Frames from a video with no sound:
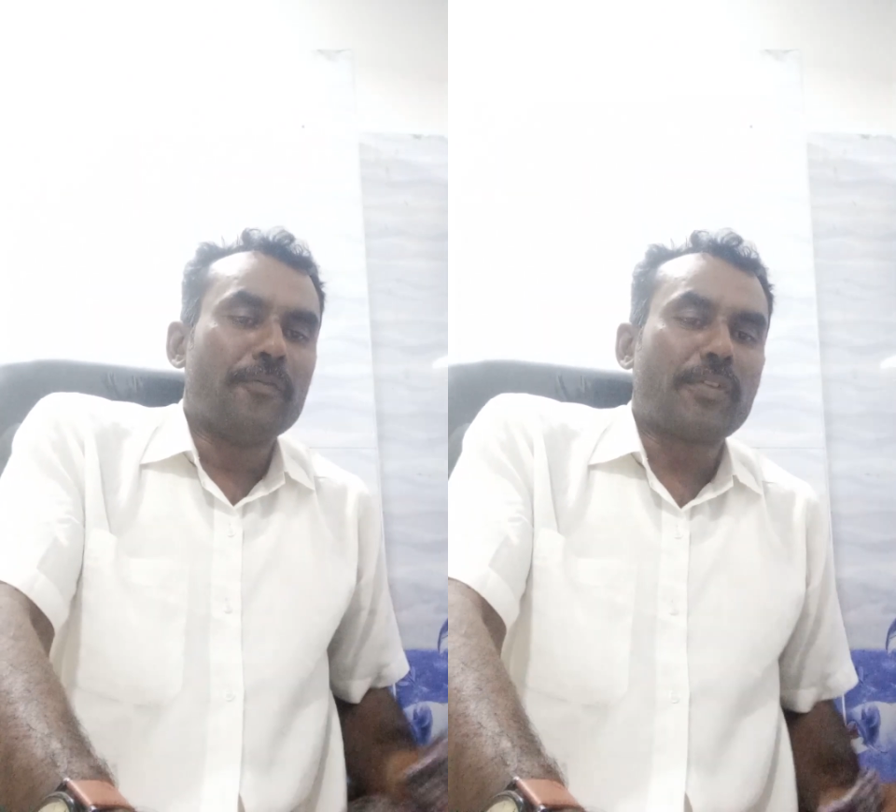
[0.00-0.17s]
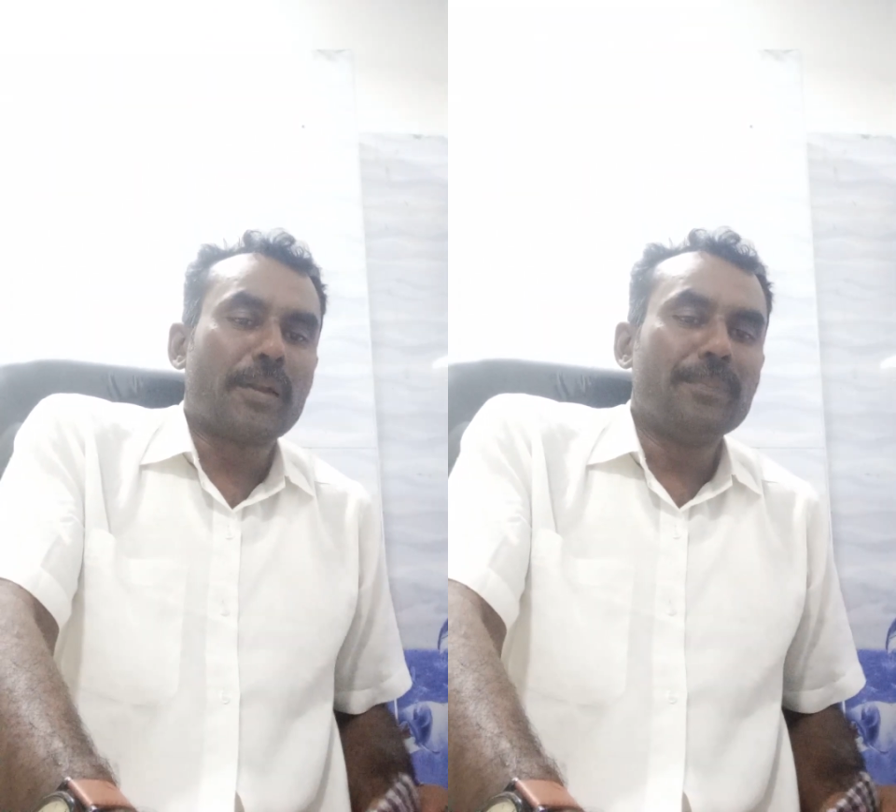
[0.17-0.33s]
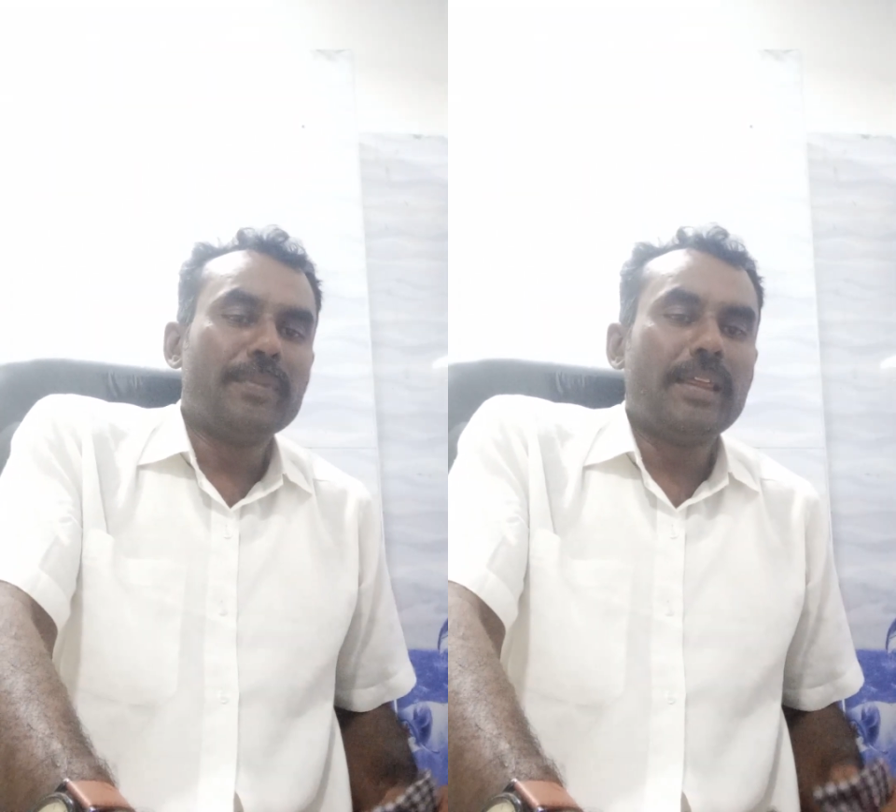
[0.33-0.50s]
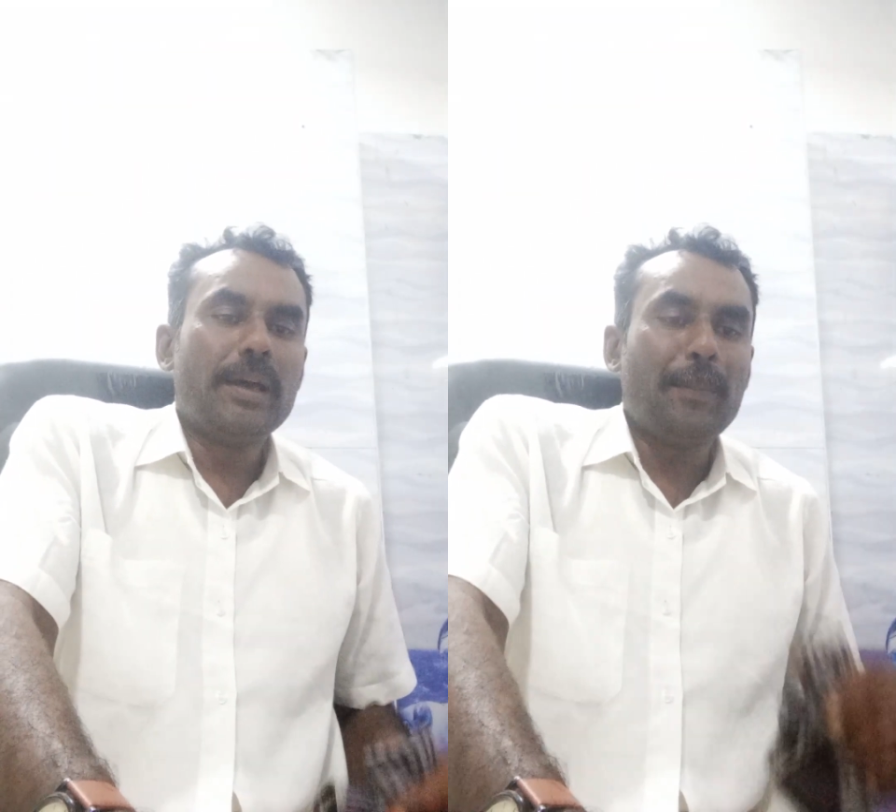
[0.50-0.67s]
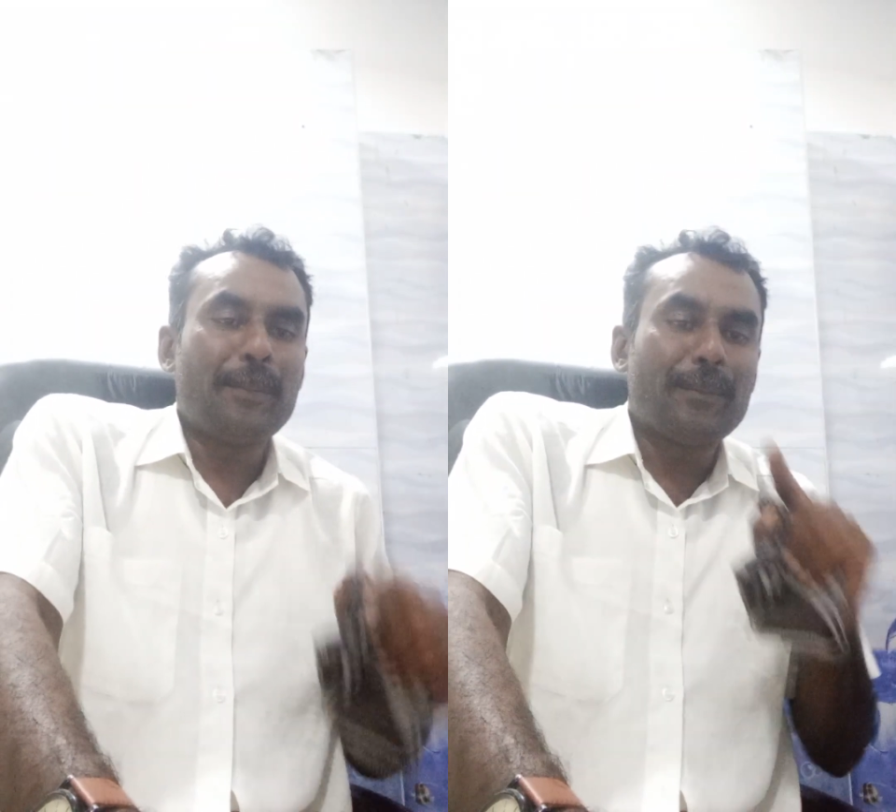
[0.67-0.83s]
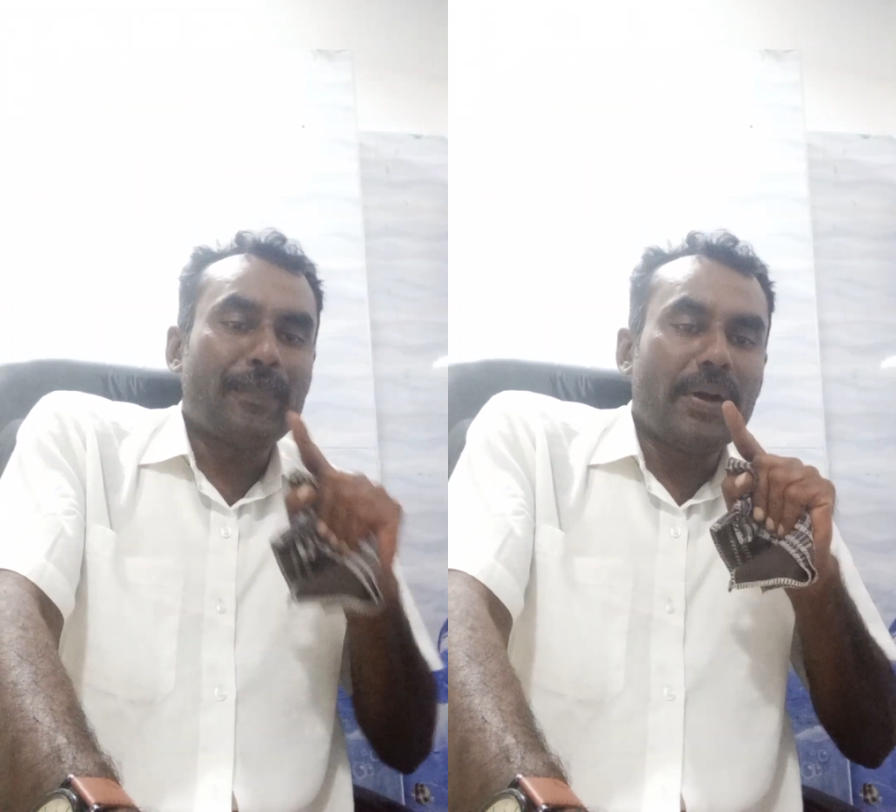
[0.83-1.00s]
from
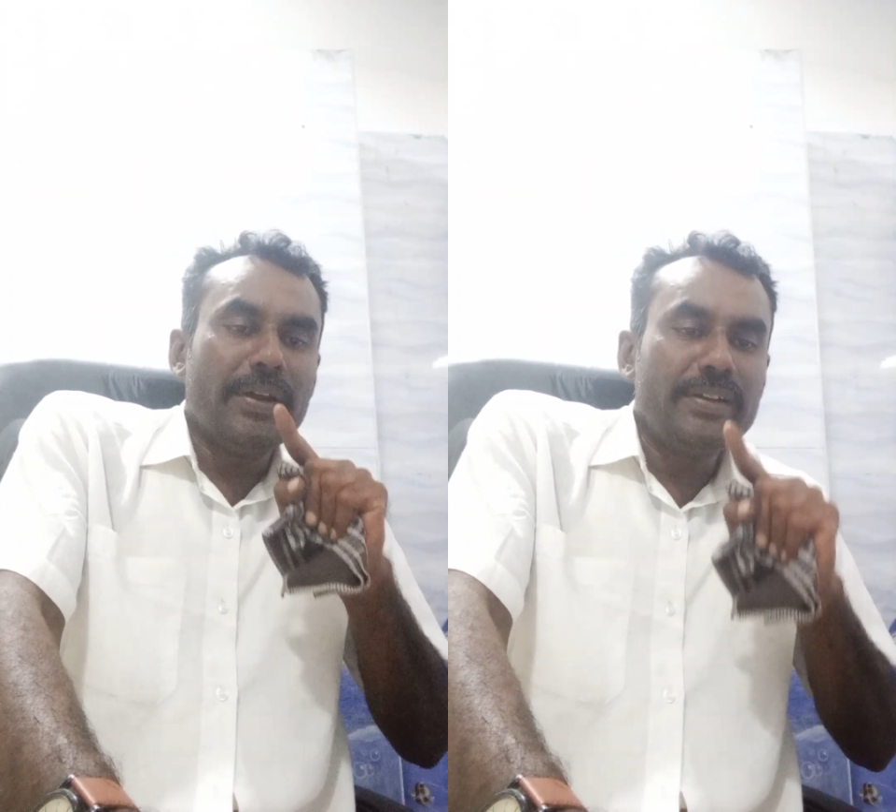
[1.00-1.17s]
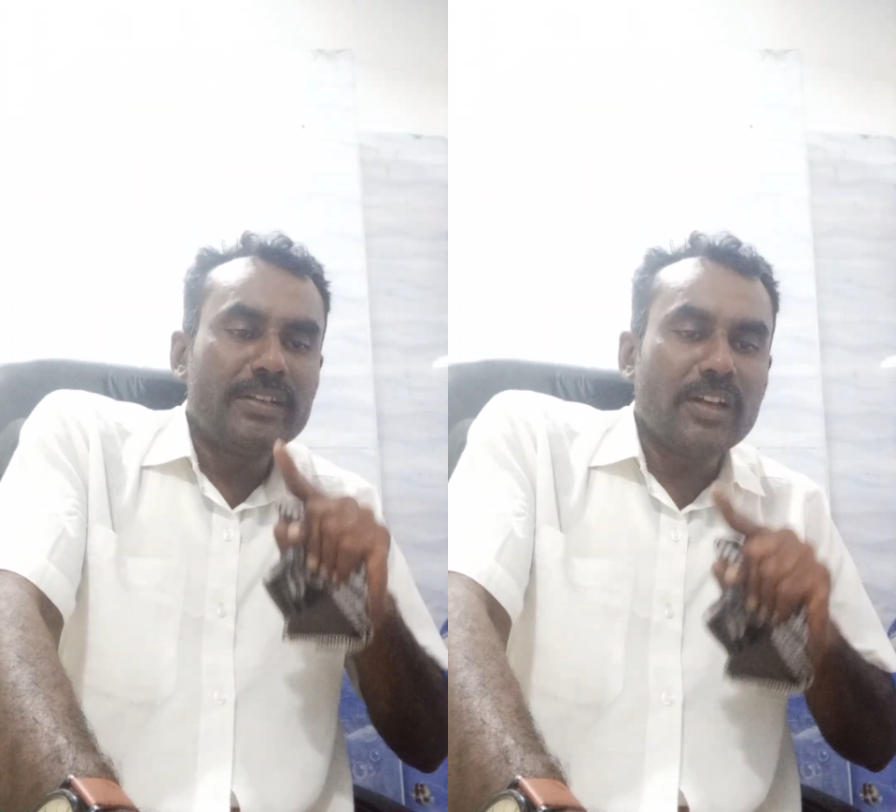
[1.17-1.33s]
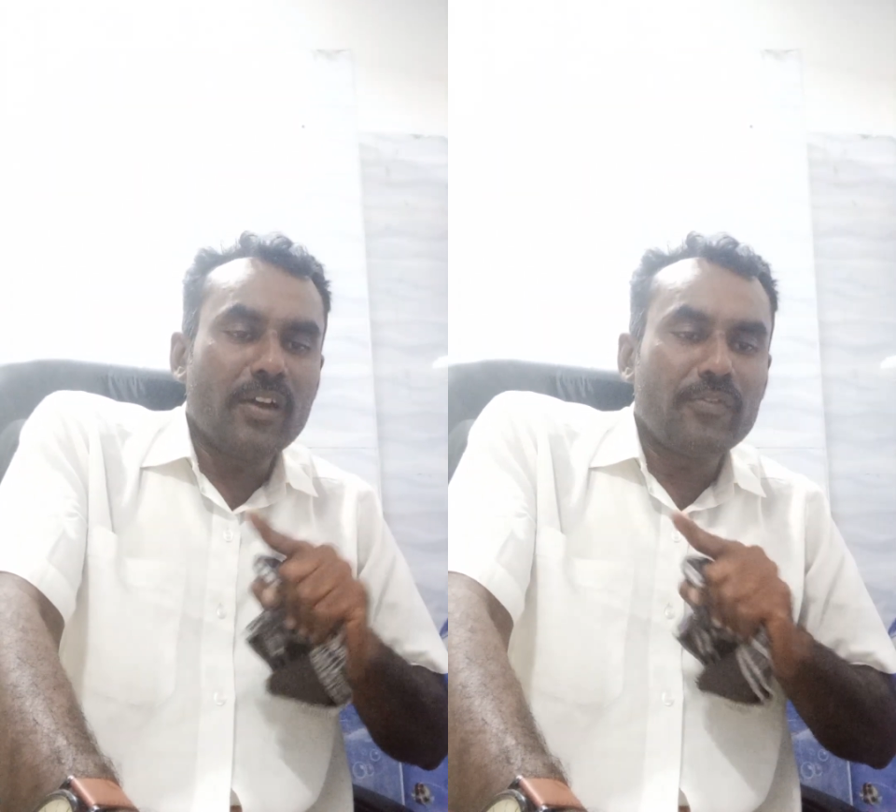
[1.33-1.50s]
the point